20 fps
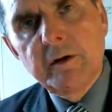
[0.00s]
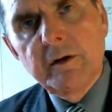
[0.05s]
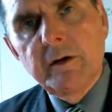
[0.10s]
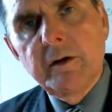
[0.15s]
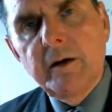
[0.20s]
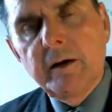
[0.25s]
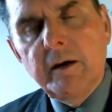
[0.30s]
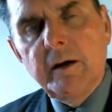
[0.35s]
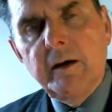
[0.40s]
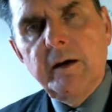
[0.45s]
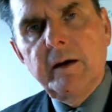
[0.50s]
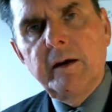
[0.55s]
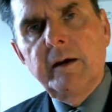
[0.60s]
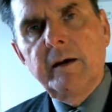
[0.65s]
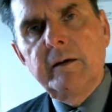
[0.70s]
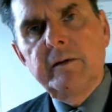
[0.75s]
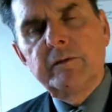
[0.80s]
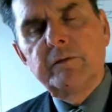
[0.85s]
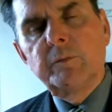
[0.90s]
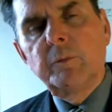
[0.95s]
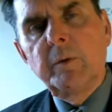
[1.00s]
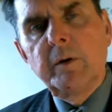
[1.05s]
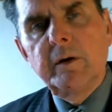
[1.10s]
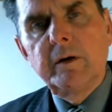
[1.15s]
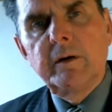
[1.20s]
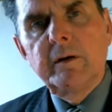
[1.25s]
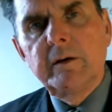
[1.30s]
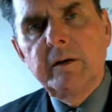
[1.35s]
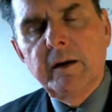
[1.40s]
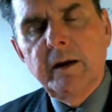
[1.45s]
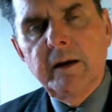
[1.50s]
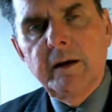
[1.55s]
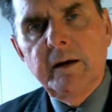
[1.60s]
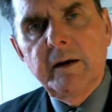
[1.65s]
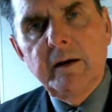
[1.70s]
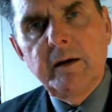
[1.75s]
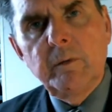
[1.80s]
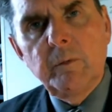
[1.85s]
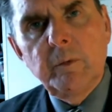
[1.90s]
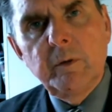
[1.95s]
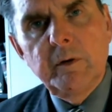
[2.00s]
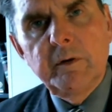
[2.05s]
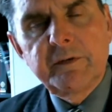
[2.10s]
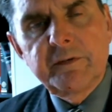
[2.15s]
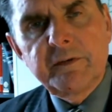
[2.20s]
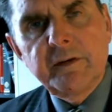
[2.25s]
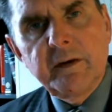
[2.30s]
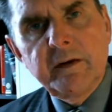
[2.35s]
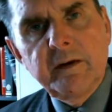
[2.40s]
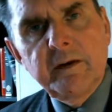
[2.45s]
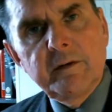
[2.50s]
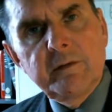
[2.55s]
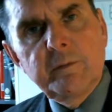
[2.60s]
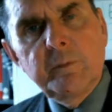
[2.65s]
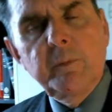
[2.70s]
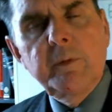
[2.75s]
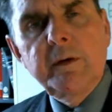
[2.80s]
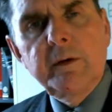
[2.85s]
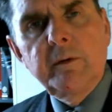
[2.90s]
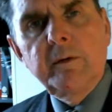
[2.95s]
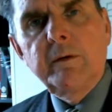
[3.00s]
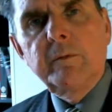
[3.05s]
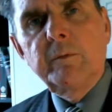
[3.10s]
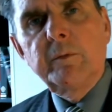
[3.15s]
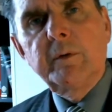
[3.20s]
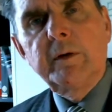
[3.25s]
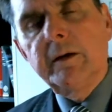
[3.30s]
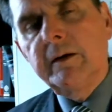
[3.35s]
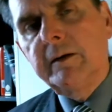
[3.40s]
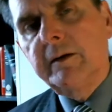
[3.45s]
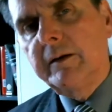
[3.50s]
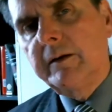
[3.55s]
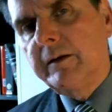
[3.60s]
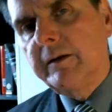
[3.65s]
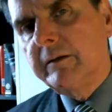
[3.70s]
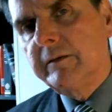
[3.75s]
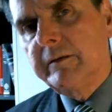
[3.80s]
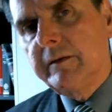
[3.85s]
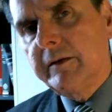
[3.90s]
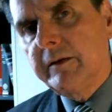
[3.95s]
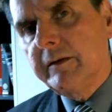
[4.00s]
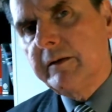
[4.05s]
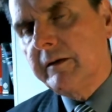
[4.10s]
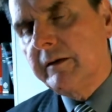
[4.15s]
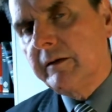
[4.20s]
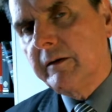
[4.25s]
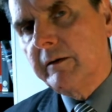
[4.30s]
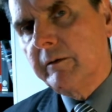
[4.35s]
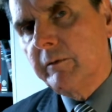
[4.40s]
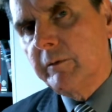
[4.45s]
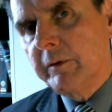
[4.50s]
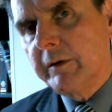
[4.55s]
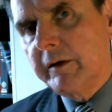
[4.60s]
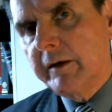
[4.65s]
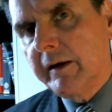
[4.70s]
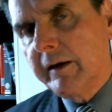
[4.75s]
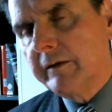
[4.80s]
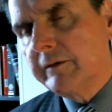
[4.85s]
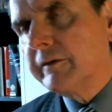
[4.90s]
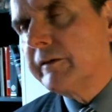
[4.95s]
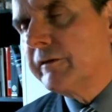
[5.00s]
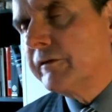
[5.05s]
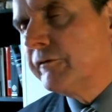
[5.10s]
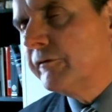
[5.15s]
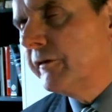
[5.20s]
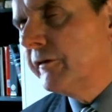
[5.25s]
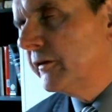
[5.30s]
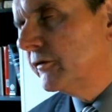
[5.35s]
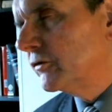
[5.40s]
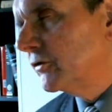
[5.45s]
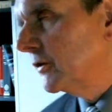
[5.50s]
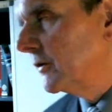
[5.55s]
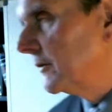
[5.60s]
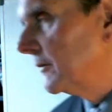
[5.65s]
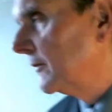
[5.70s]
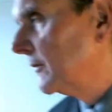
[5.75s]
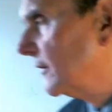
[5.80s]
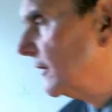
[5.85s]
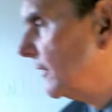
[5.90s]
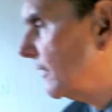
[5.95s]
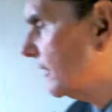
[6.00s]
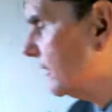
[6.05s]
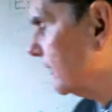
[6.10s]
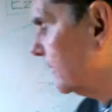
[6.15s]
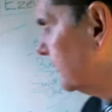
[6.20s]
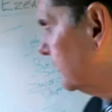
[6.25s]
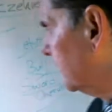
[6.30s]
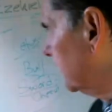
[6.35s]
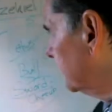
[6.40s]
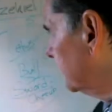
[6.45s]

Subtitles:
as we'll see as we read in Ezekiel, where he has his vision. These